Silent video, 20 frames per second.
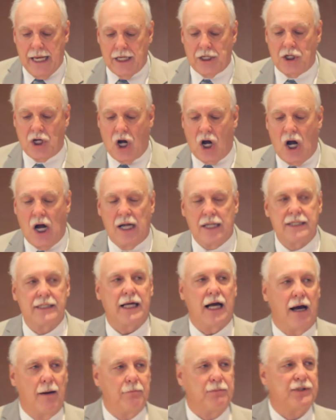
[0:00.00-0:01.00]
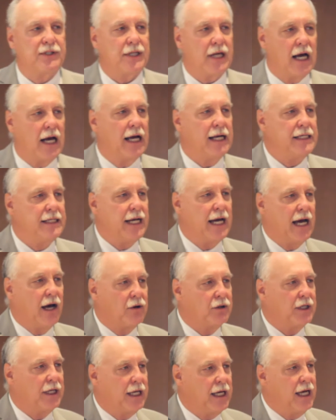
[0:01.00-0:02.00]
In God's upside
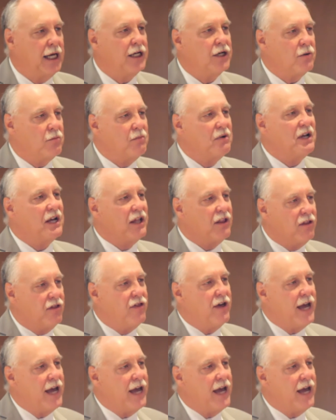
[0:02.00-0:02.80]
down kingdom,